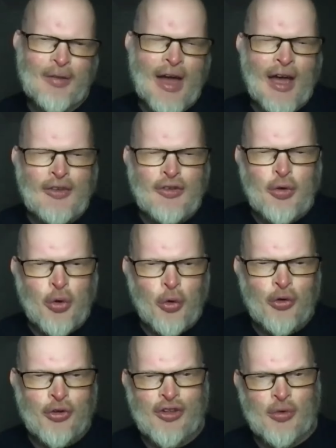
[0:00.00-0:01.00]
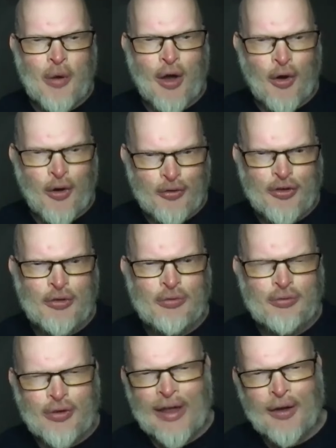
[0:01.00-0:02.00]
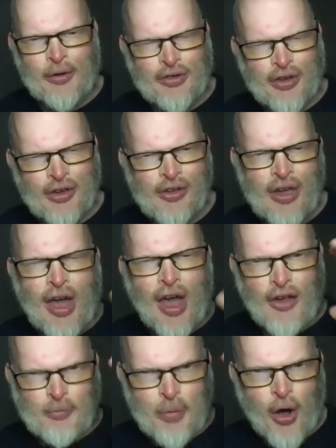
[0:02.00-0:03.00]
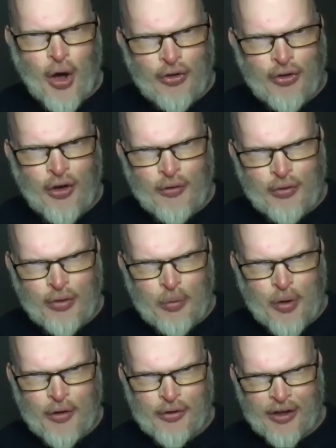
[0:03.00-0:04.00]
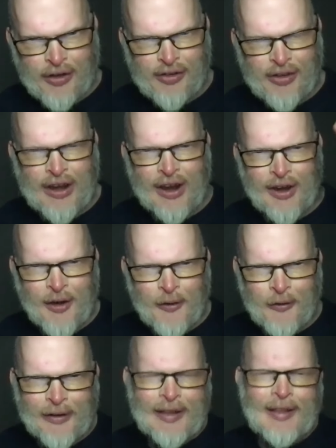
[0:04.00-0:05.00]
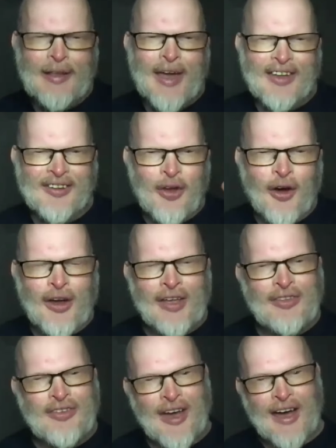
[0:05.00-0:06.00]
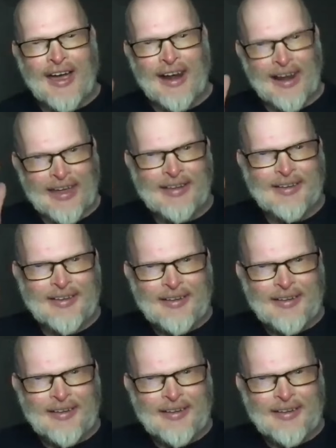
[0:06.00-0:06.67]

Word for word: I do courses quite often for languages as part of the process and i know it's not entirely